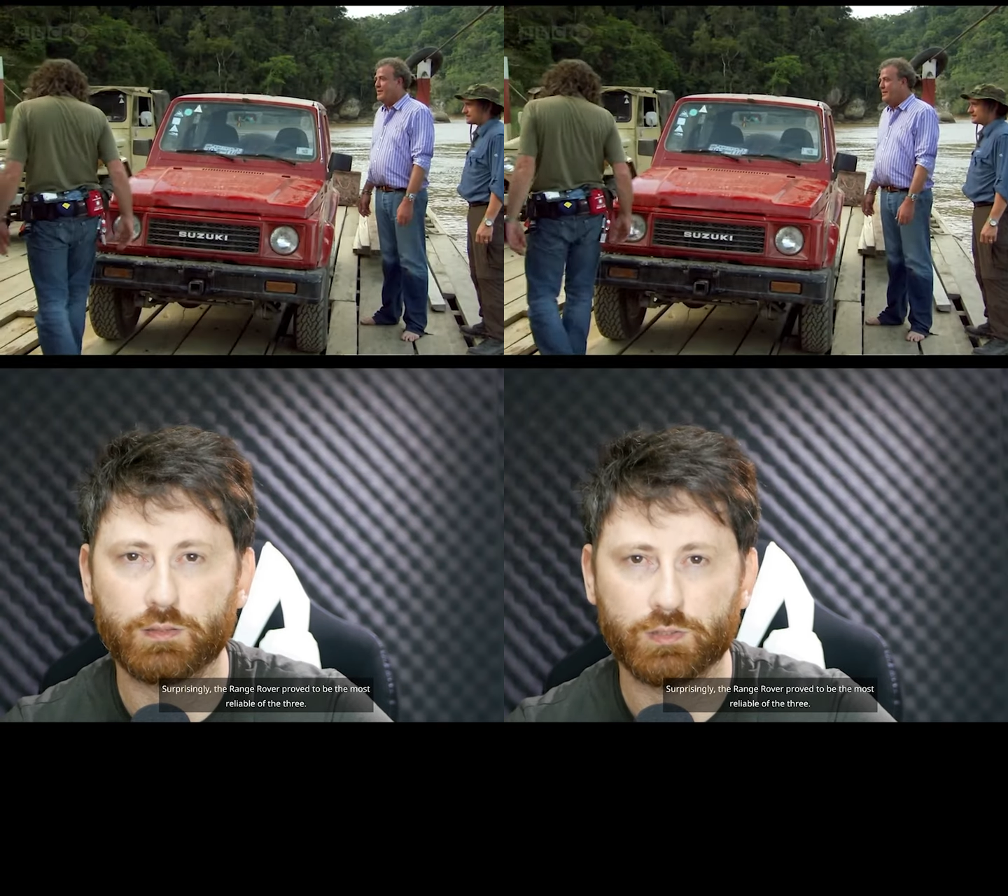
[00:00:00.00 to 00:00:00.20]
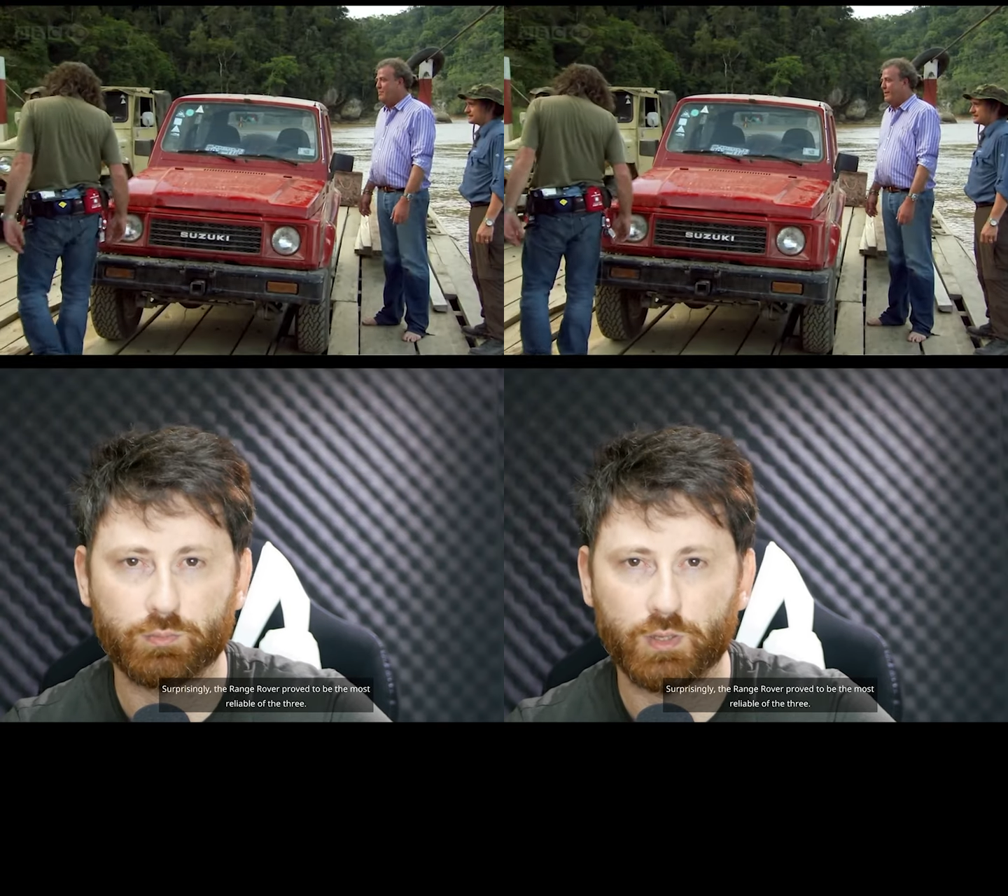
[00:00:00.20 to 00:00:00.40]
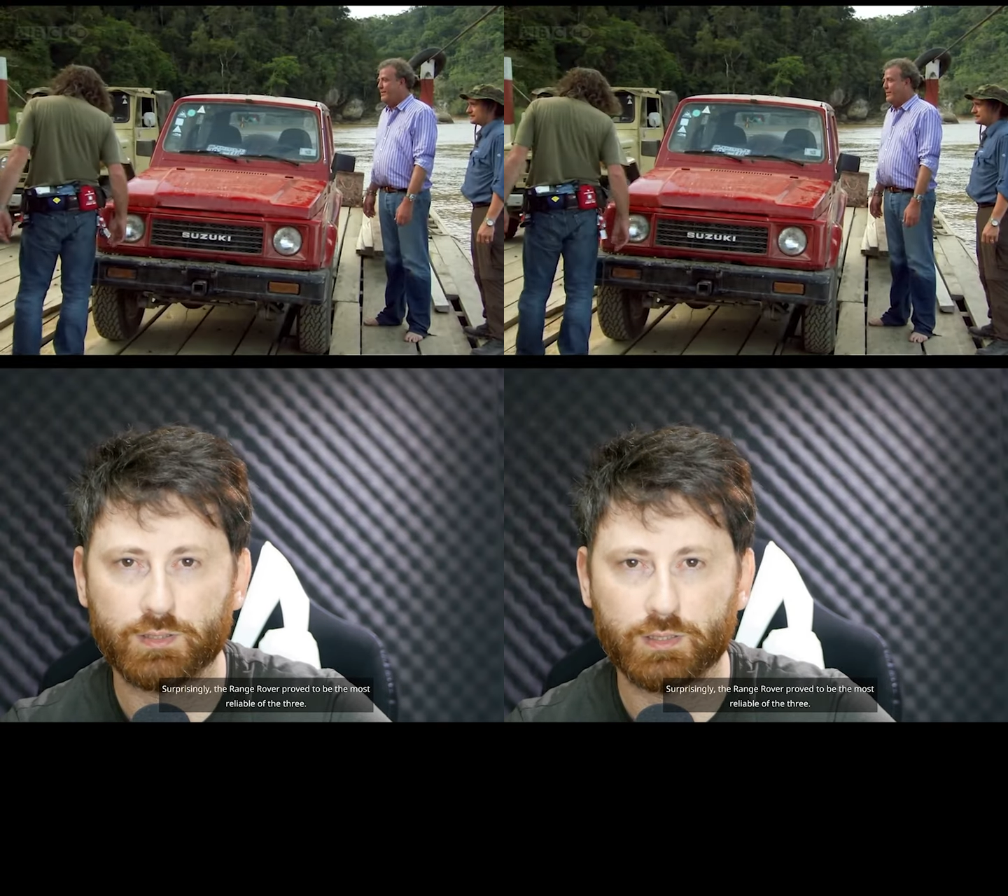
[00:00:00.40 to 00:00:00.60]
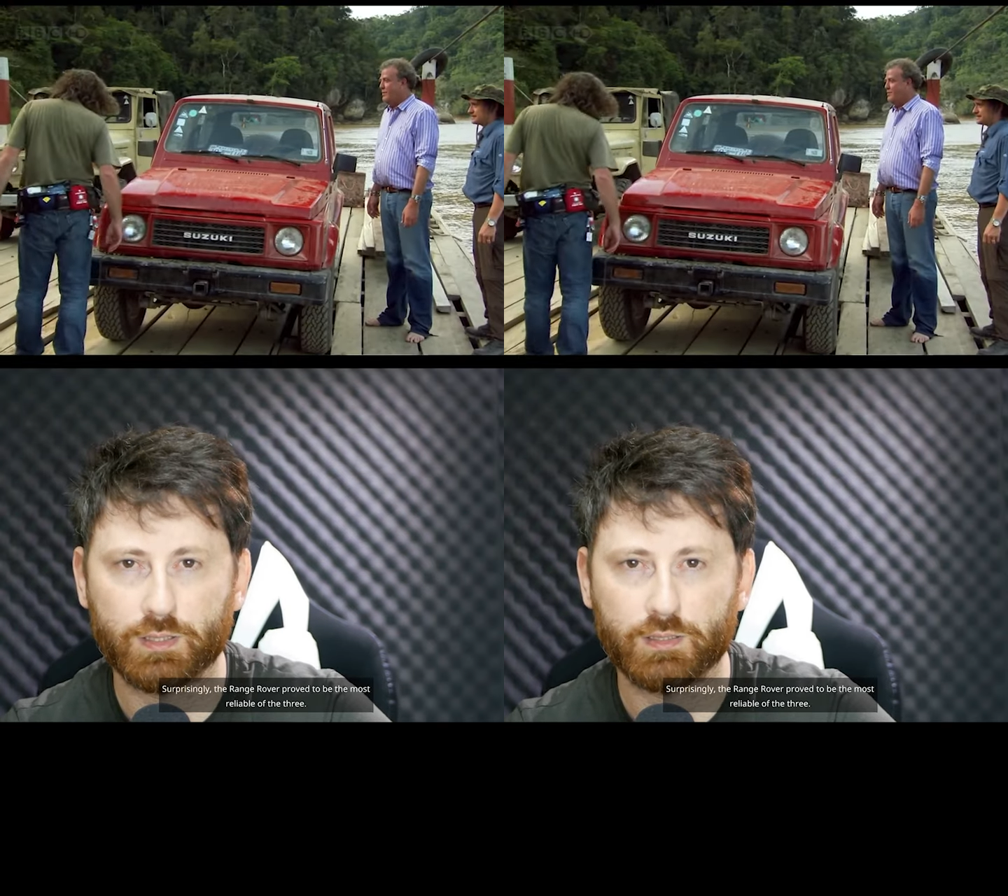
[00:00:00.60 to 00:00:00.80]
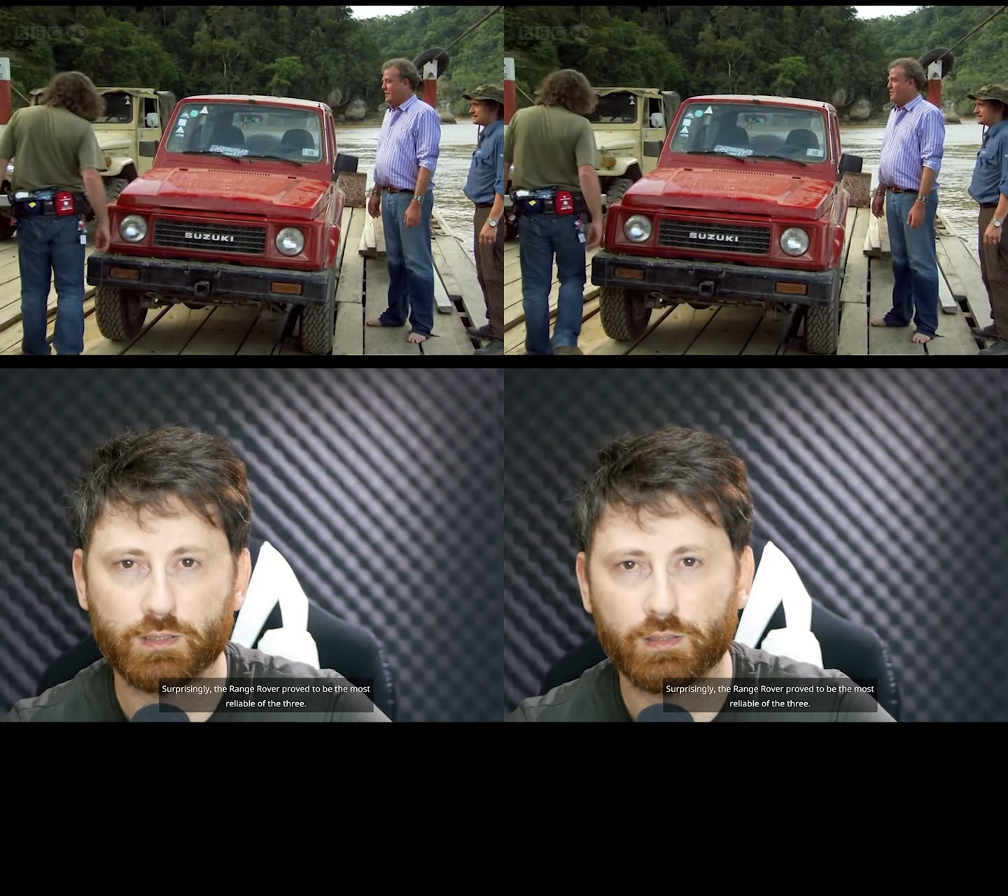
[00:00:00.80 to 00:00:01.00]

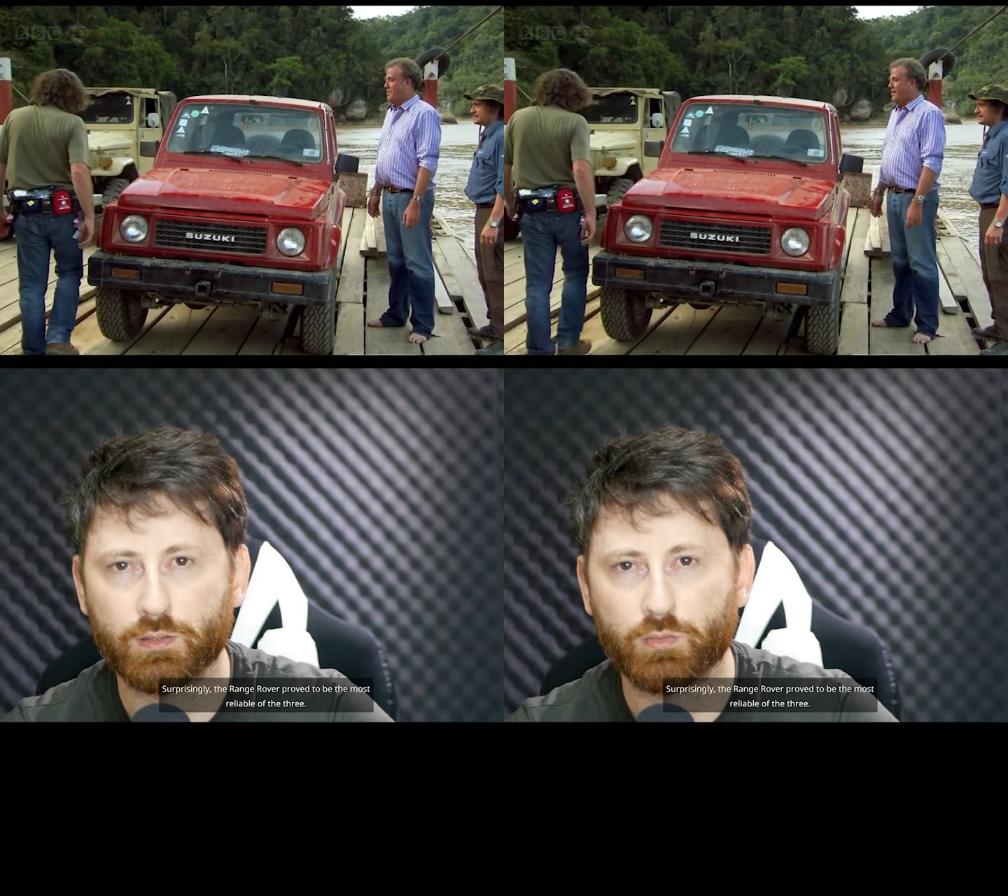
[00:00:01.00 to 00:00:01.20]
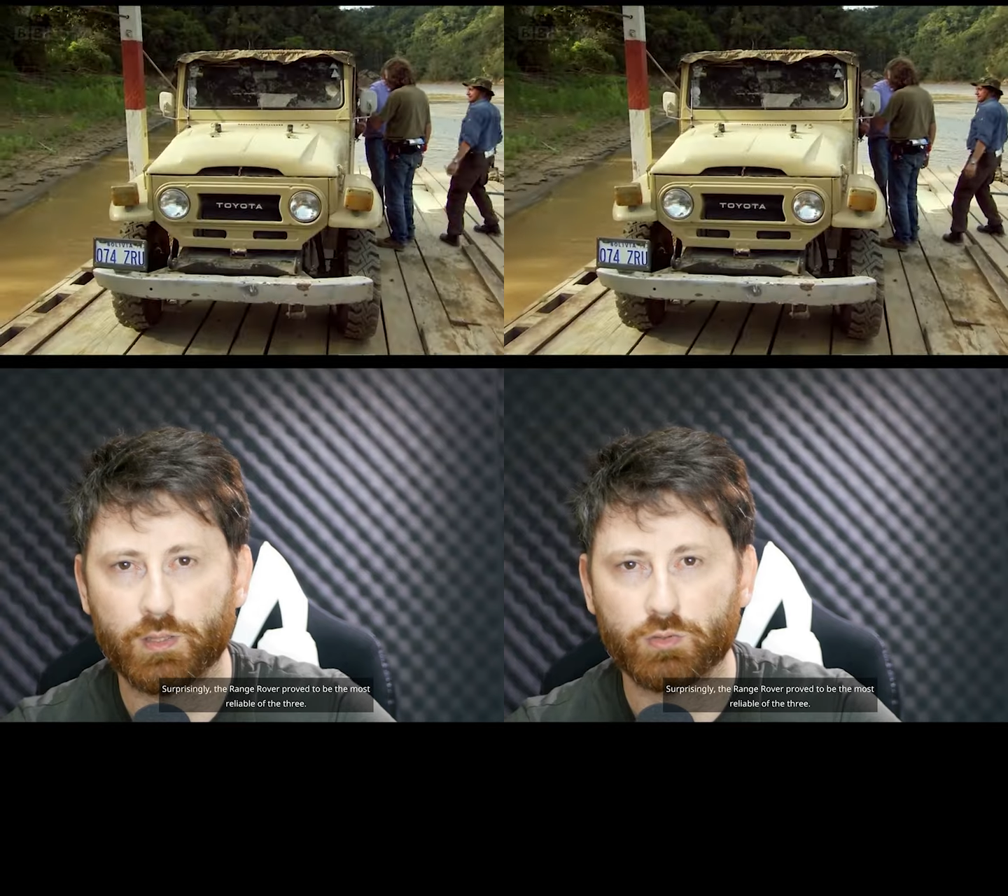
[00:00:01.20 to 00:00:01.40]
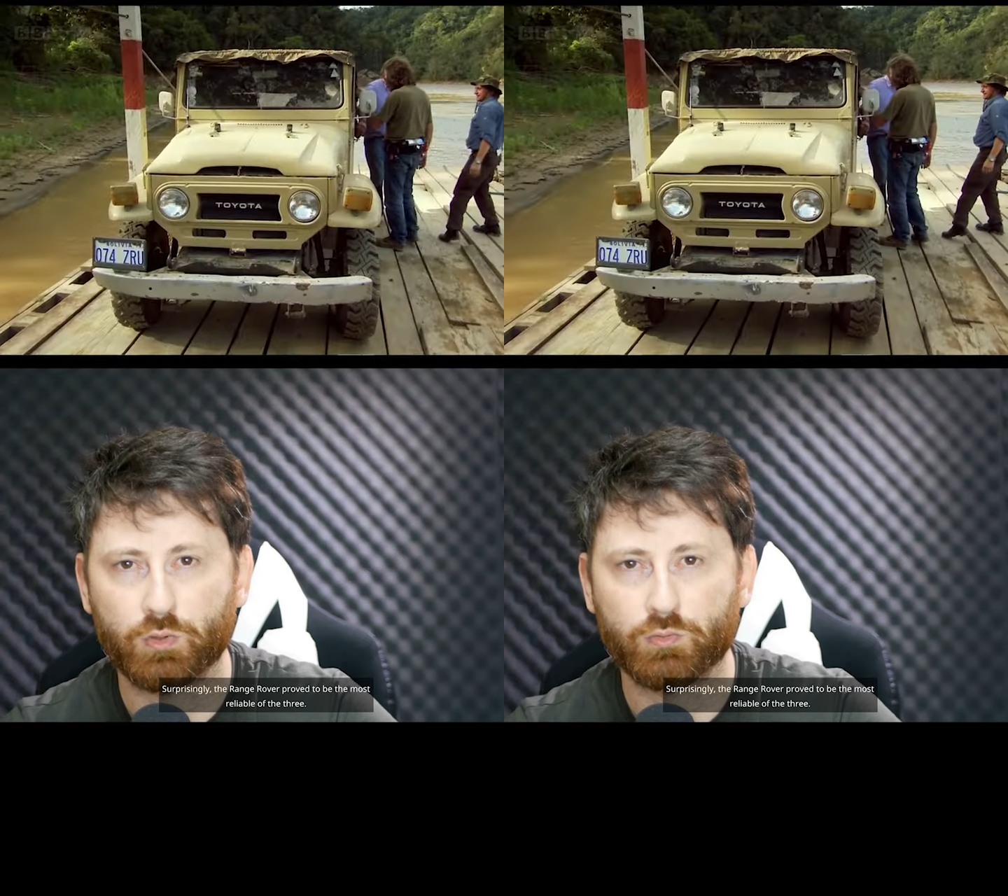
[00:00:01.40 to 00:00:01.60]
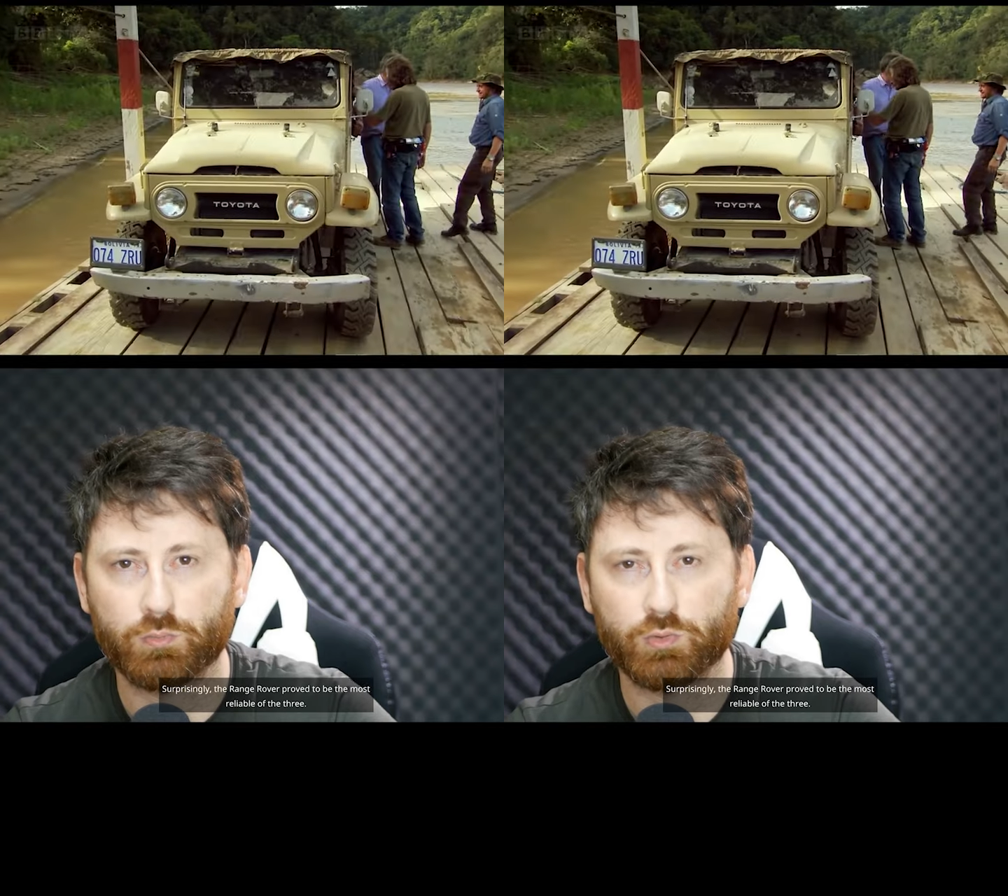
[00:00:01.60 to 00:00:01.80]
Surprisingly, the Range Rover